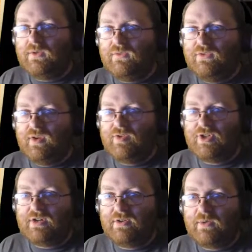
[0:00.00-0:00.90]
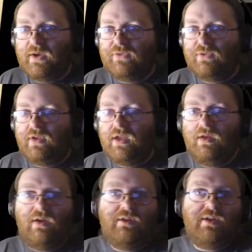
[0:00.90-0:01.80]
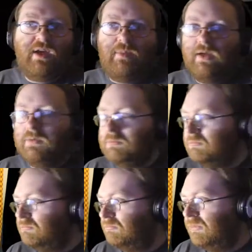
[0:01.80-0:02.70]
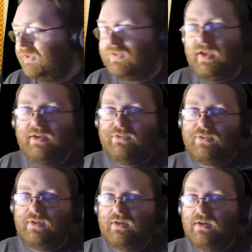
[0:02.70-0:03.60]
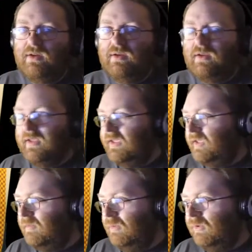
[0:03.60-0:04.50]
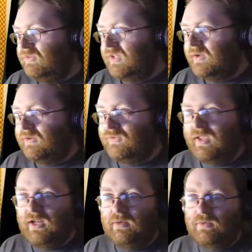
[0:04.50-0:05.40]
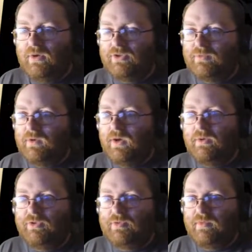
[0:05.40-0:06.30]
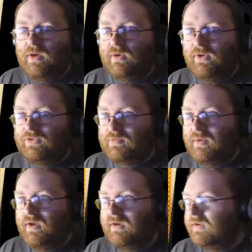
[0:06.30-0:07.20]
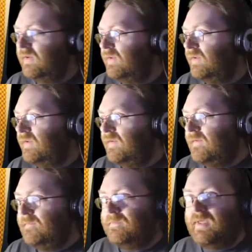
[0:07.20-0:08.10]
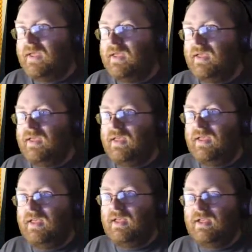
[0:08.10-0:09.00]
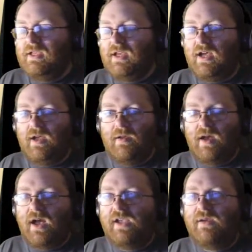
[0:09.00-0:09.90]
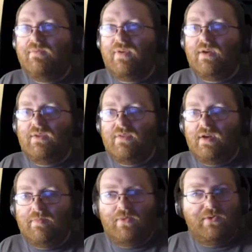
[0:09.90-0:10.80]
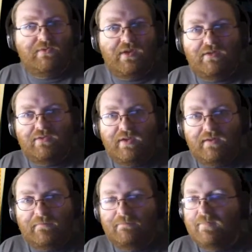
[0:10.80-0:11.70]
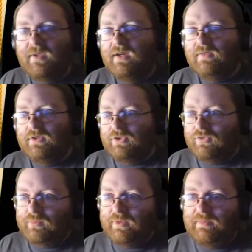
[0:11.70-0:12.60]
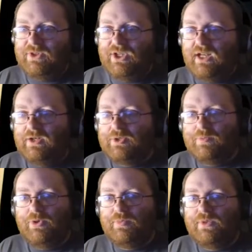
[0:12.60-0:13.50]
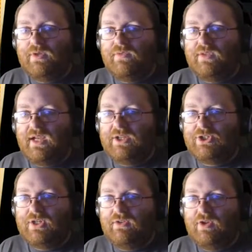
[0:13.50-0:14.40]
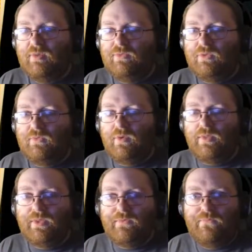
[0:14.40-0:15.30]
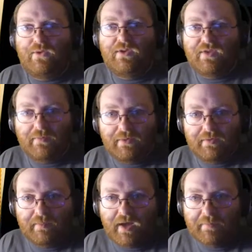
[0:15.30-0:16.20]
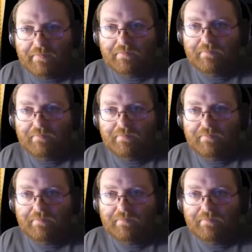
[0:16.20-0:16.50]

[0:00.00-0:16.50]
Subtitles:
you for your soundtrack request. Oh, okay, mate. That's nice. More Town of Salem, question mark, question mark, question mark. I am very, very bored of Town of Salem. The Justin Bieber challenge pushed me over the edge in terms of what the fuck is happening with the map.